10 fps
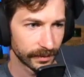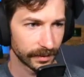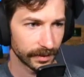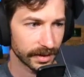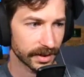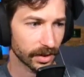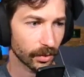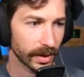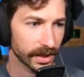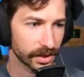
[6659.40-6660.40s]
The
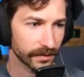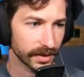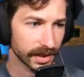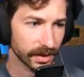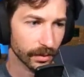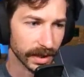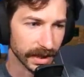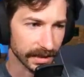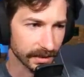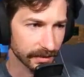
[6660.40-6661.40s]
squish of the
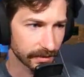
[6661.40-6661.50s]
squeet.